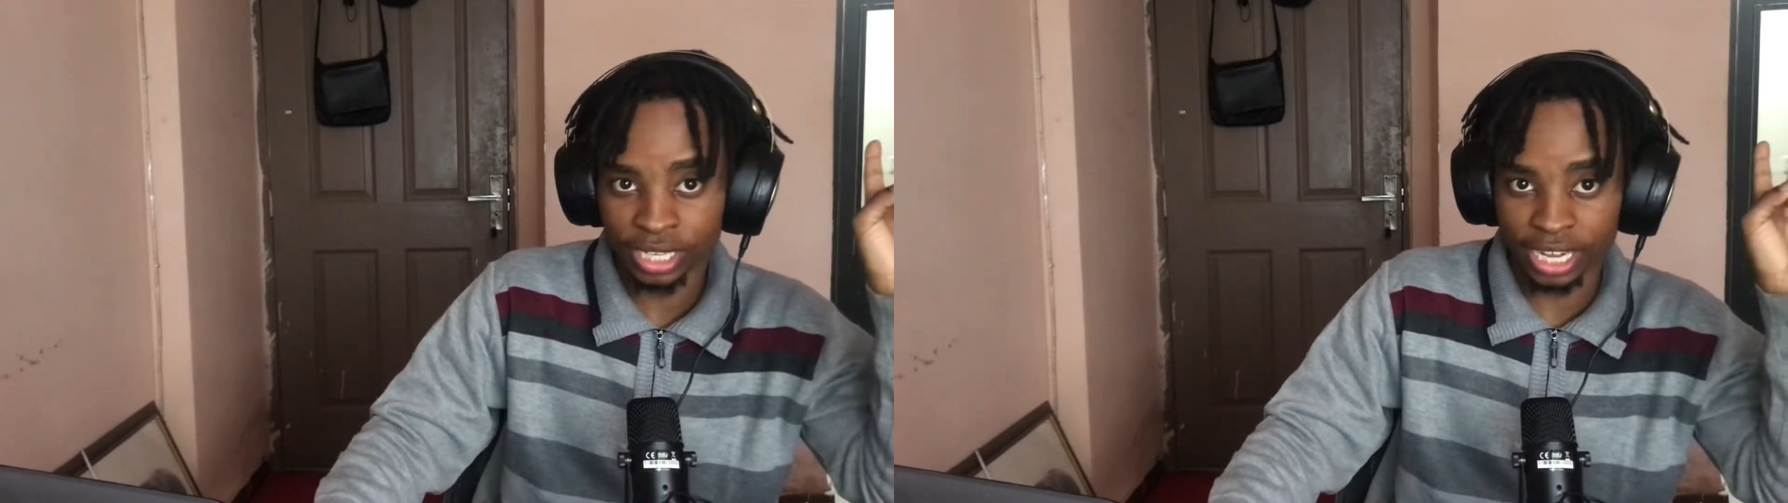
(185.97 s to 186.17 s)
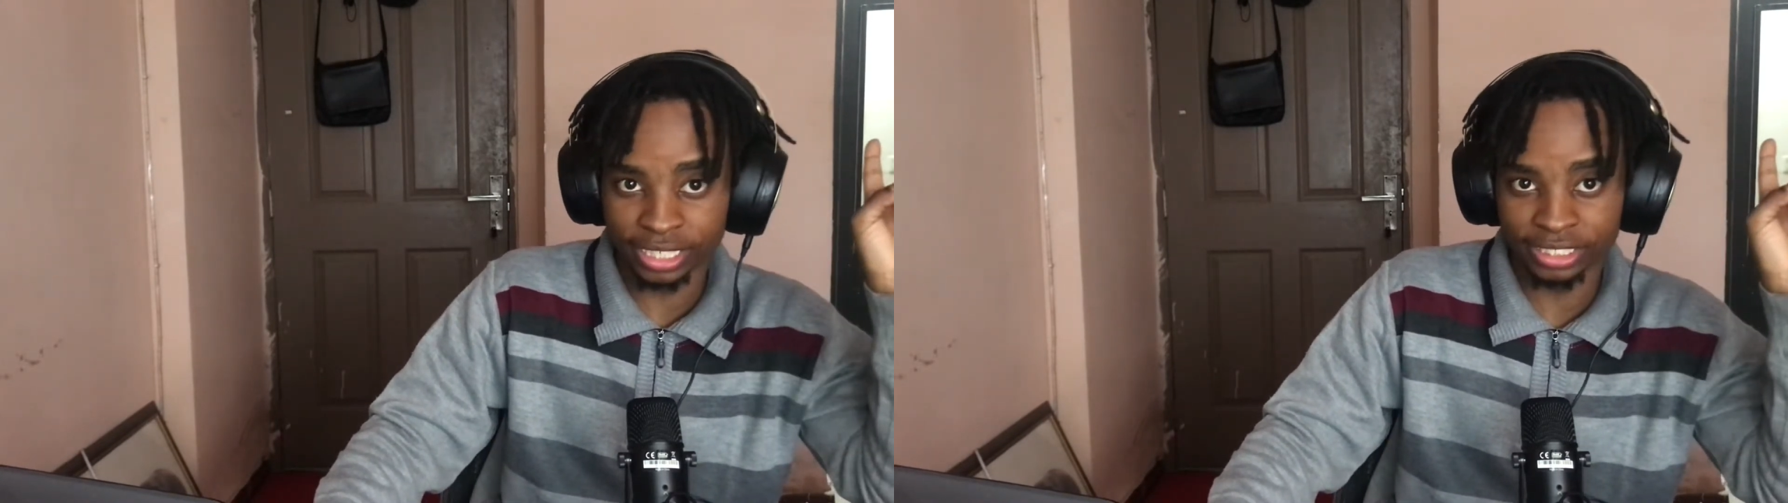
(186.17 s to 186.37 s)

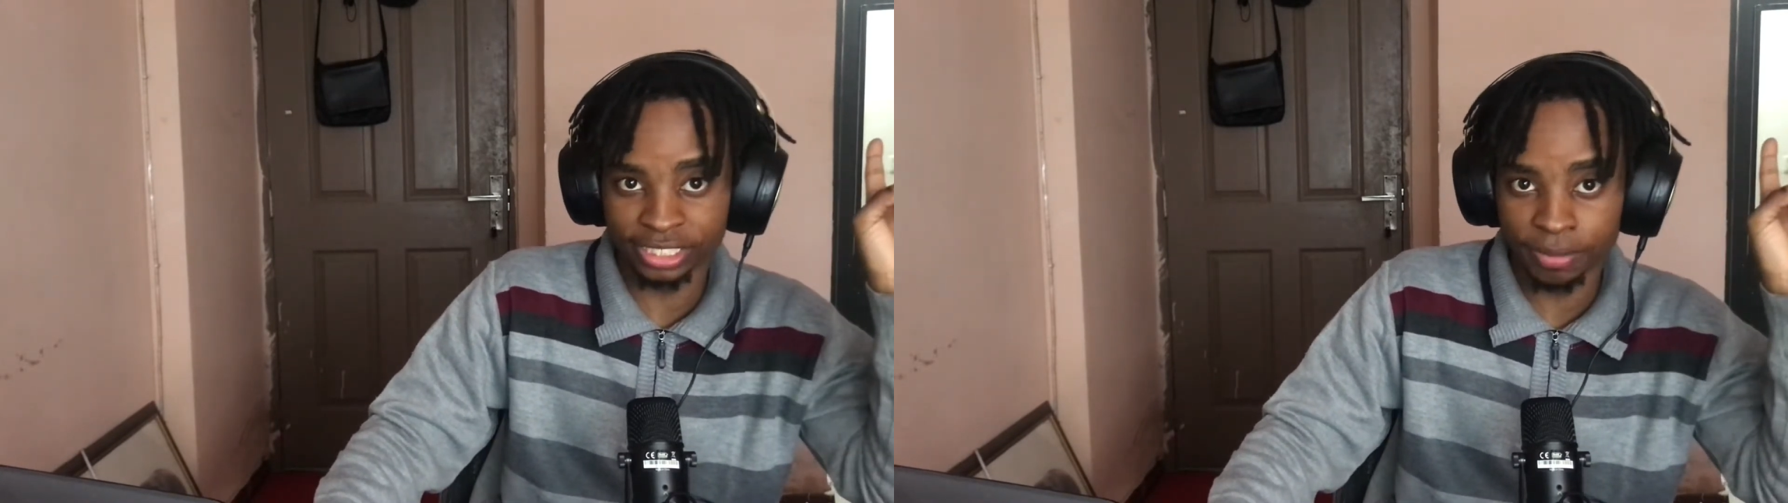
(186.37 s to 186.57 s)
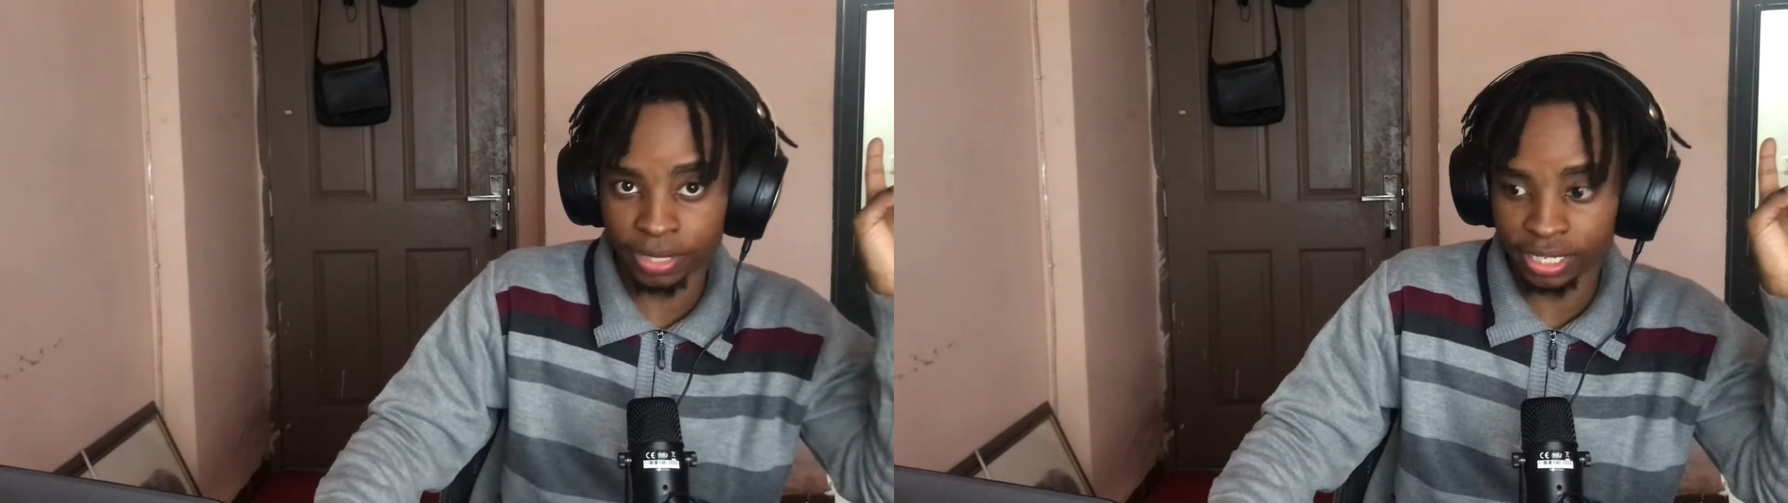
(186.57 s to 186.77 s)
against
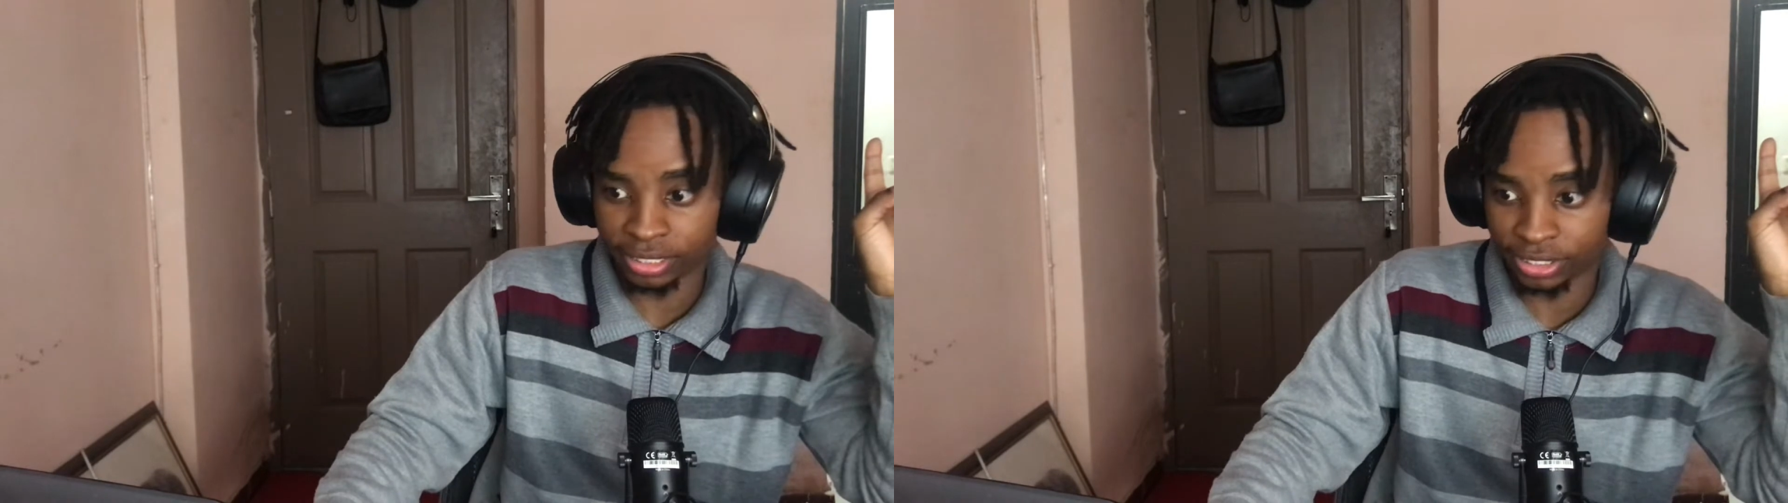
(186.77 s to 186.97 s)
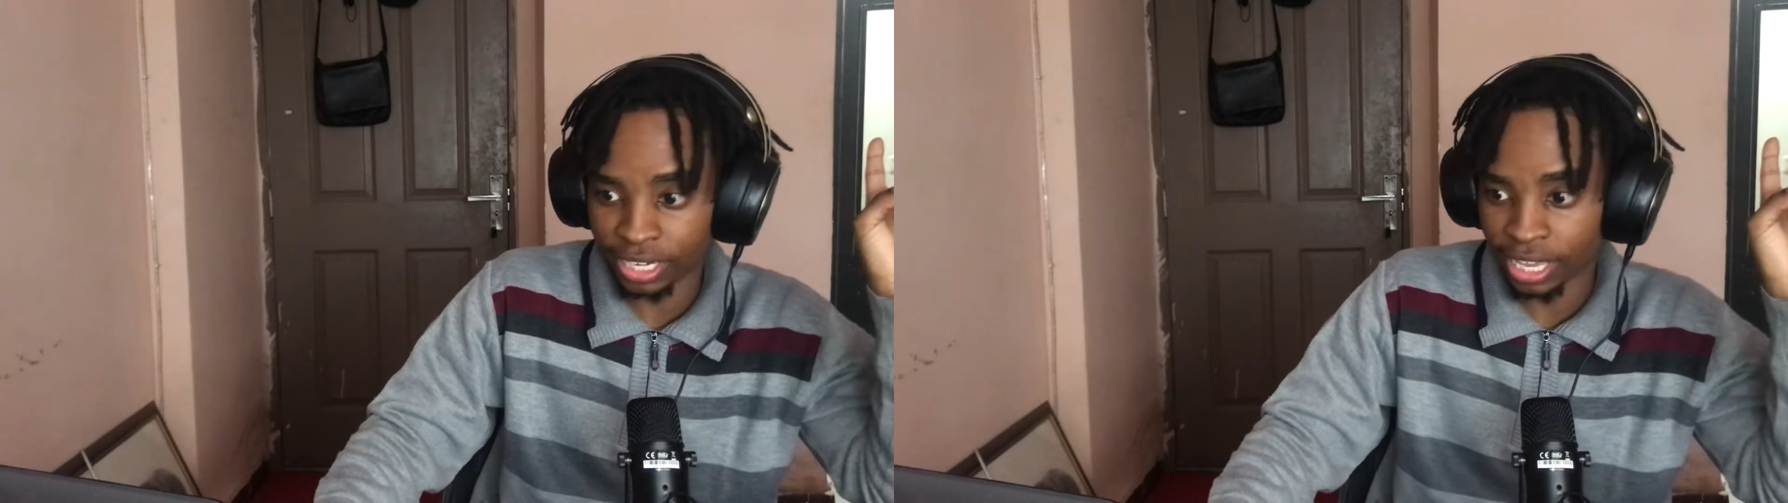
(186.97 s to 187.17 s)
Serbia
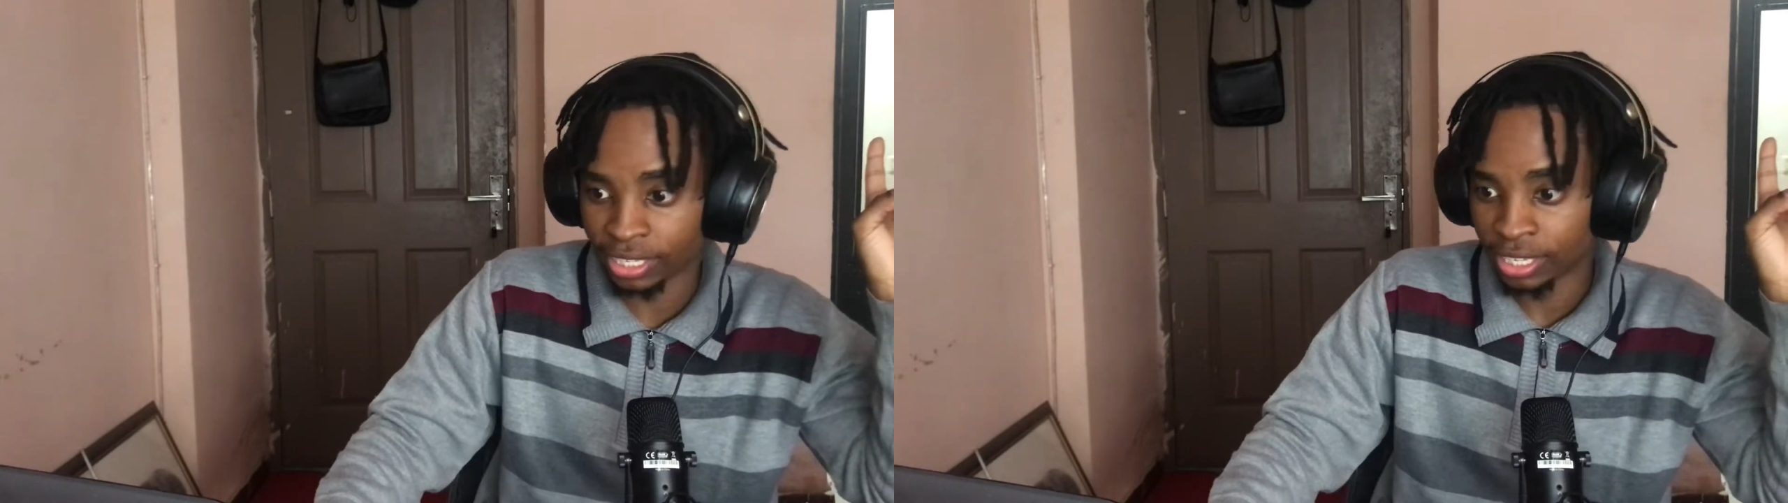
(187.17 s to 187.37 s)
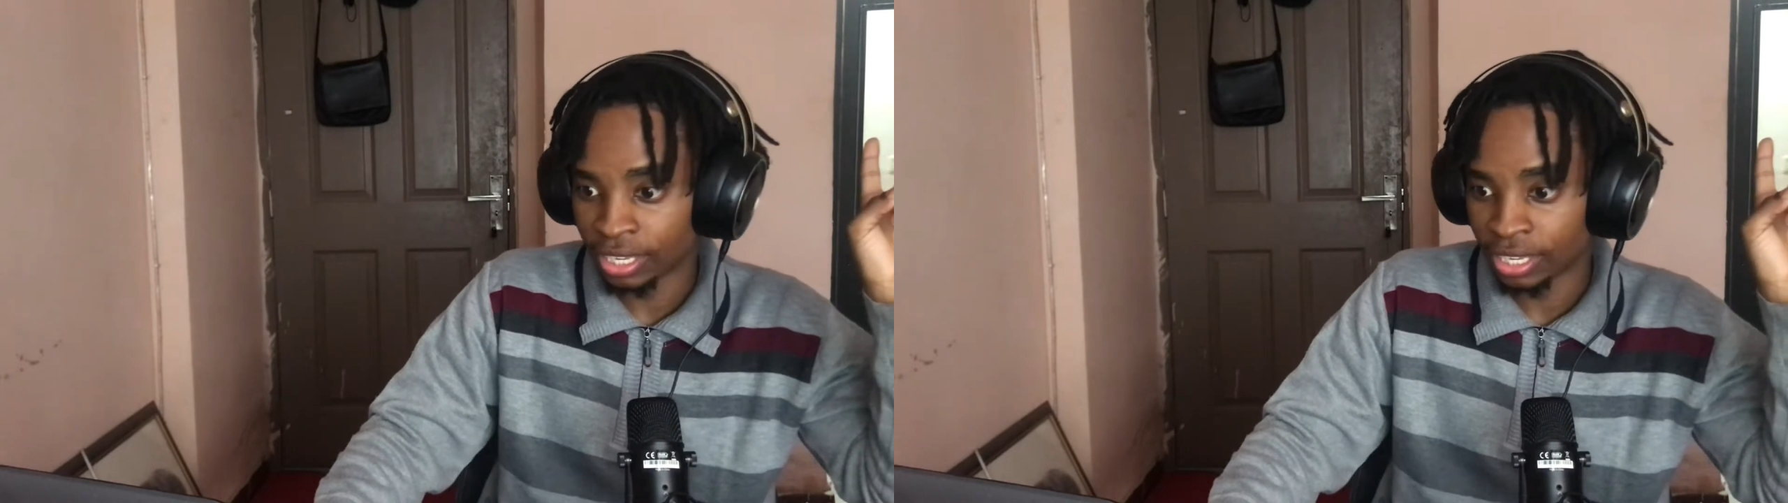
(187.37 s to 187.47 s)
yesterday,